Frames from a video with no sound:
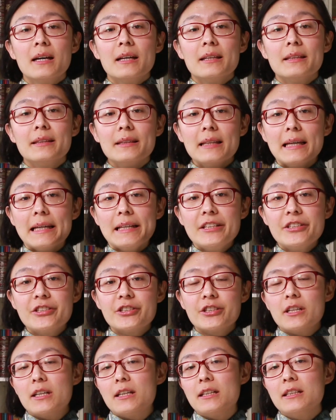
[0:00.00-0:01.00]

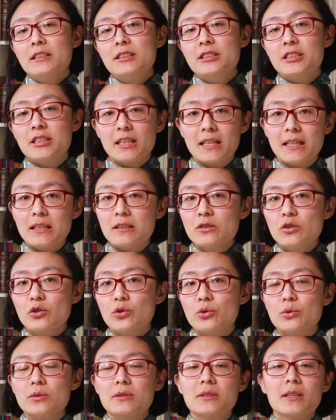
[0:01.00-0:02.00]
Nature,
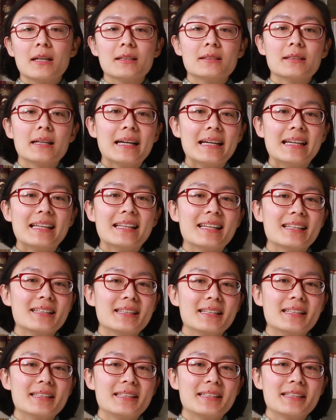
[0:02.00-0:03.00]
childhood, and
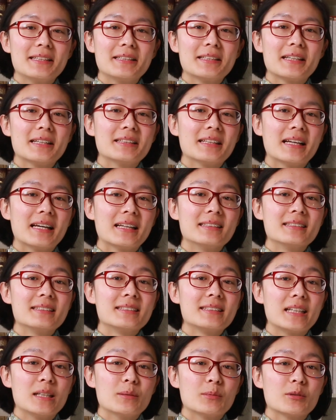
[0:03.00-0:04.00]
alienated and
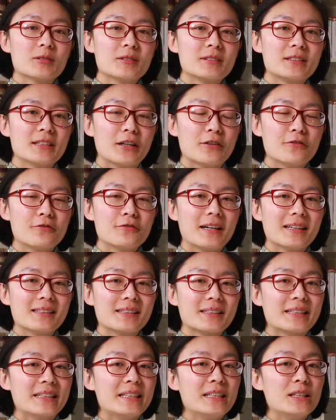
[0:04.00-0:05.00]
unstable self are
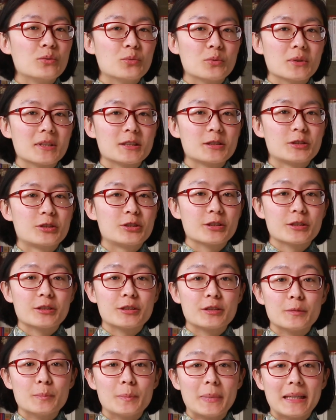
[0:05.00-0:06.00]
the key words
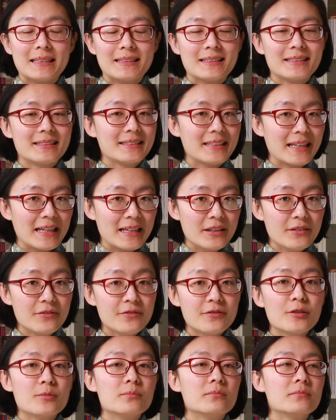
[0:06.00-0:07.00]
Jonathan Bate
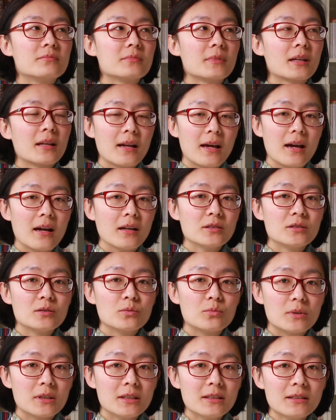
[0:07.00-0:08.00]
gave Clare's
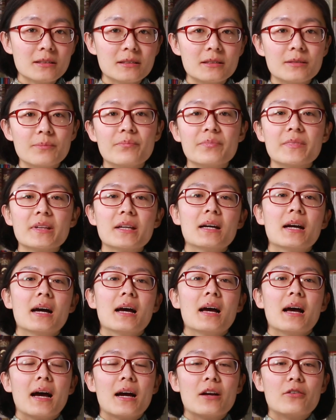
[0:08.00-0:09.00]
works.
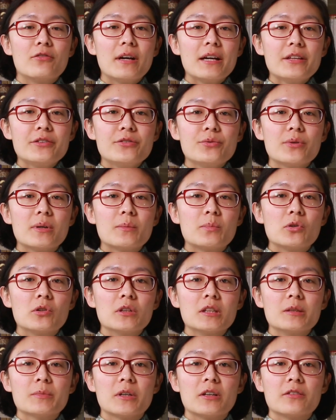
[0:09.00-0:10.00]
I read you a
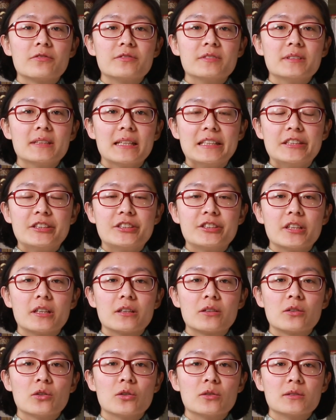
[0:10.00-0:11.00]
poem of
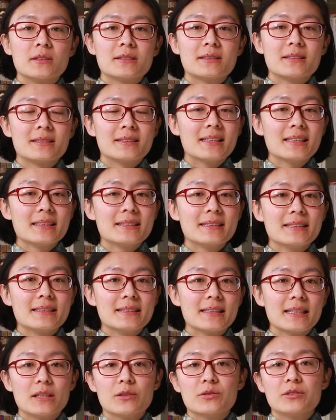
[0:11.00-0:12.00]
nature called The
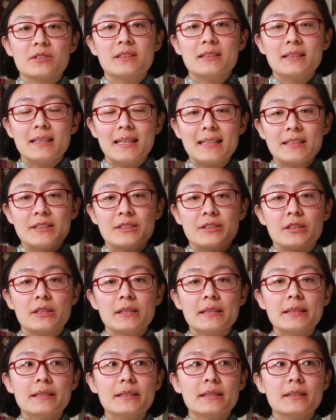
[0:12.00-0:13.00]
Nightingale's Nest
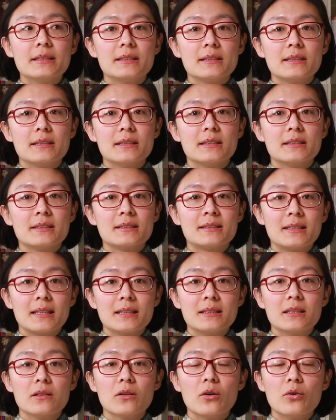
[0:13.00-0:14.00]
in the
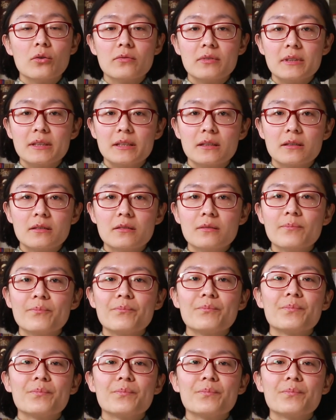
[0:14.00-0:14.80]
standalone video.